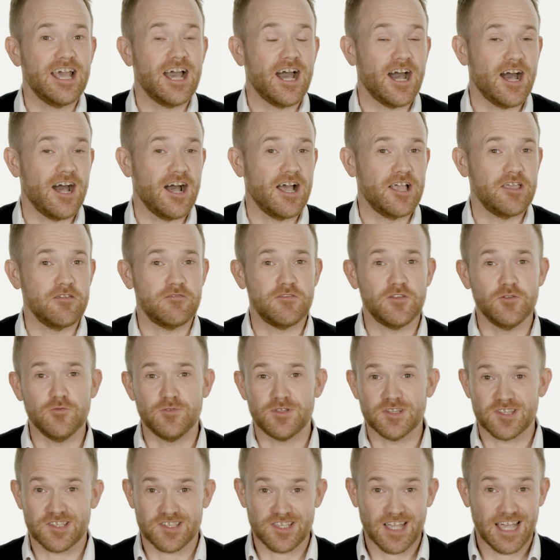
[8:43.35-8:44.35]
If you
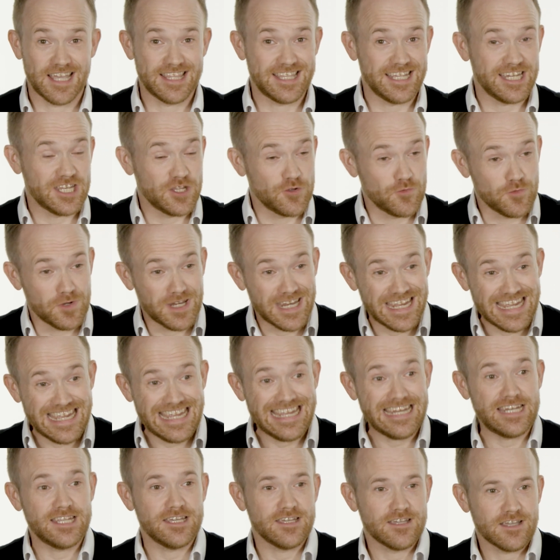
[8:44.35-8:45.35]
decide that you
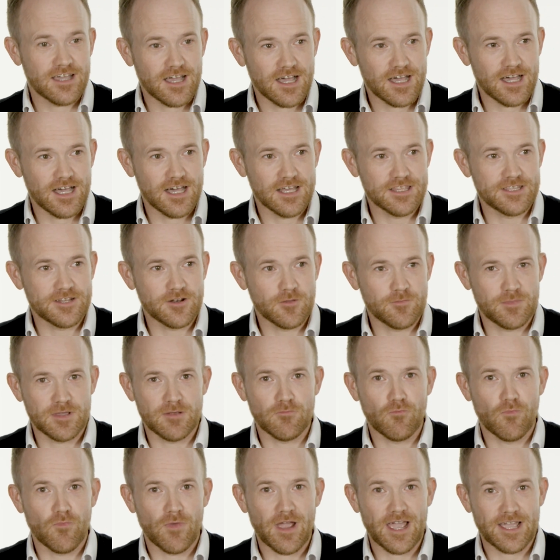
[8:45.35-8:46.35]
need a little bit
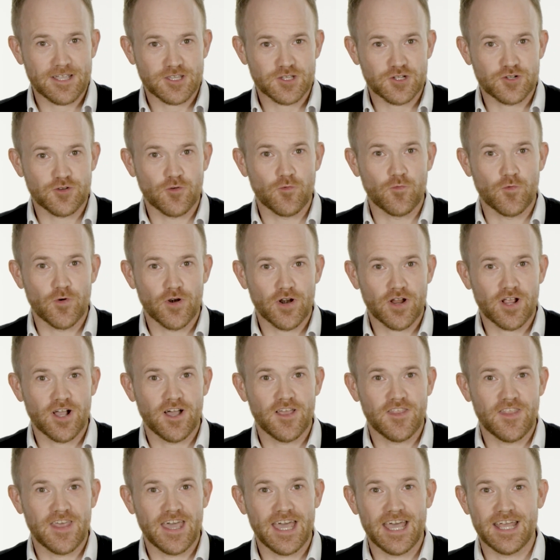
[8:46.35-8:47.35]
extra work
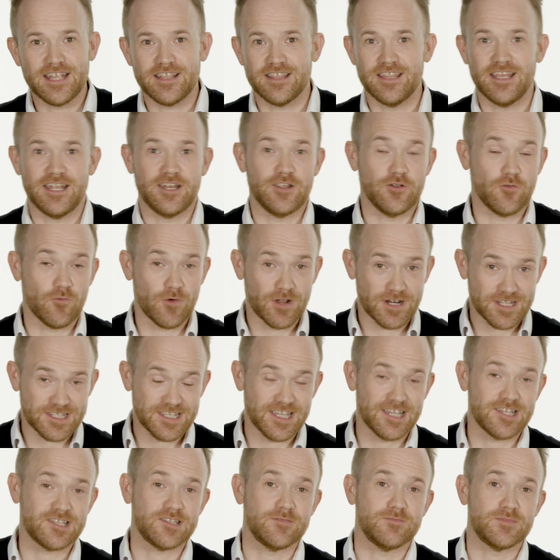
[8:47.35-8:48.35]
on that, then you'll want to
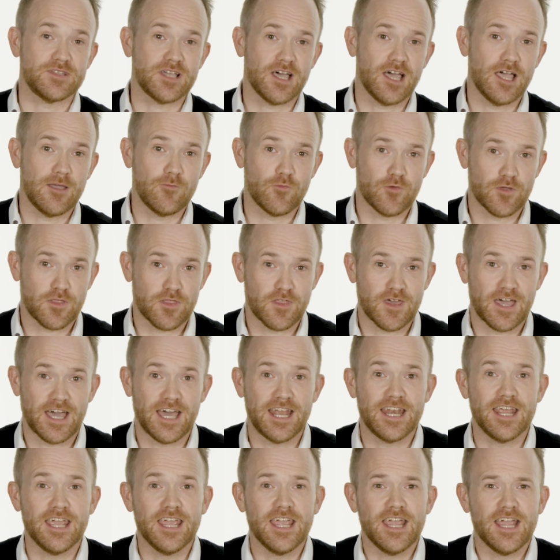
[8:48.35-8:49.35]
take some time with
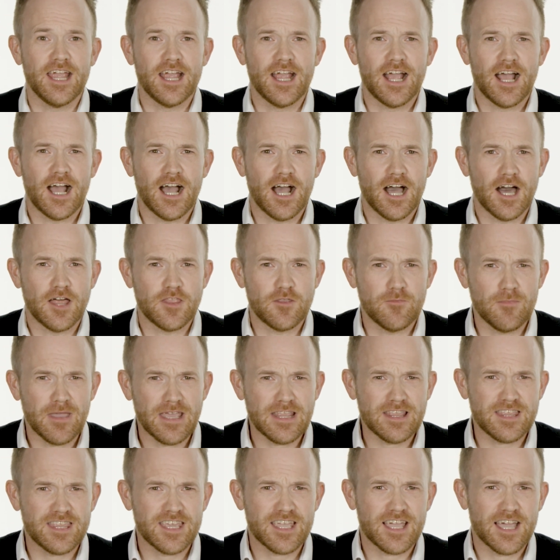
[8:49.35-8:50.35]
that. The
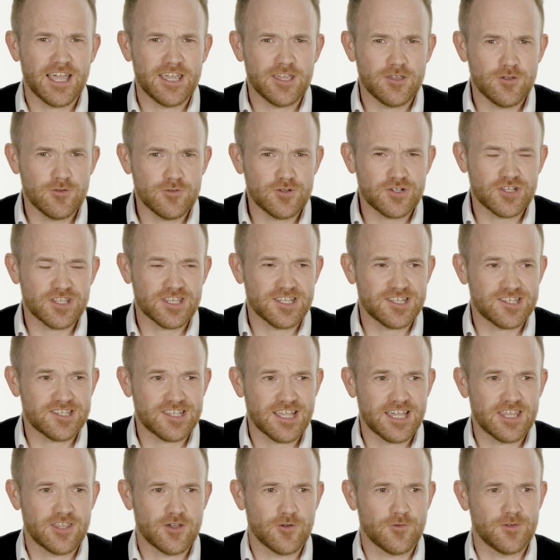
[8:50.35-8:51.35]
main thing I usually
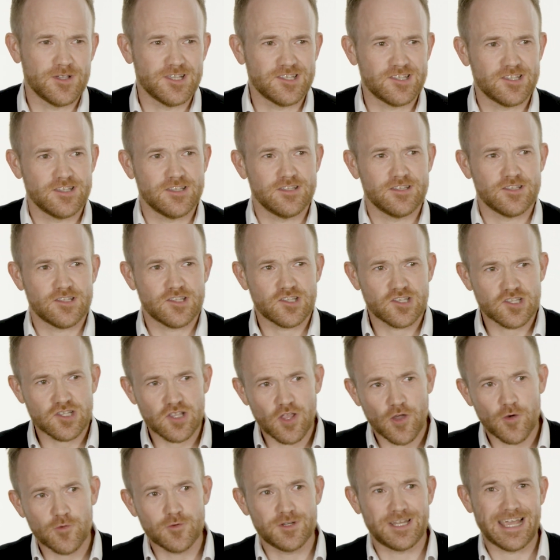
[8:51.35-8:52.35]
say, though, is
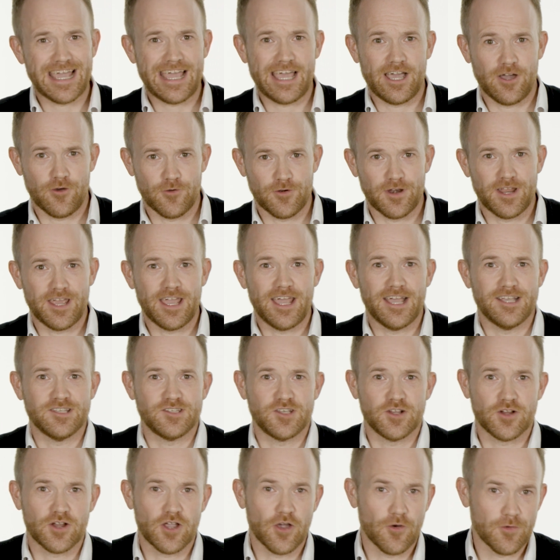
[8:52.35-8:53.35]
slow down as
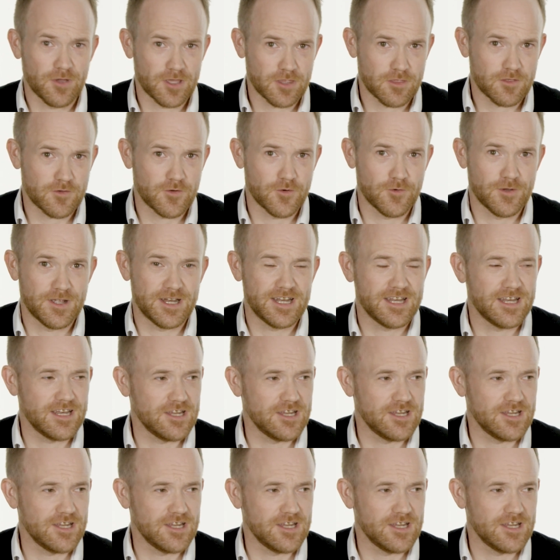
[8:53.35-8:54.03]
you're going through it.